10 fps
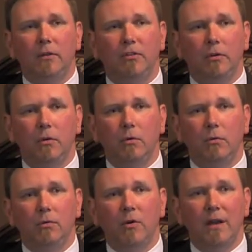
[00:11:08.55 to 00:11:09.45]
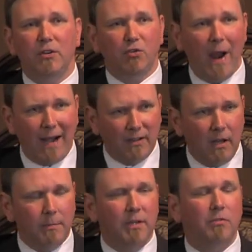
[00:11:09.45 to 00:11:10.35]
to try to attract
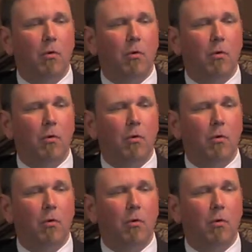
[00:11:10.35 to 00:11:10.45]
companies to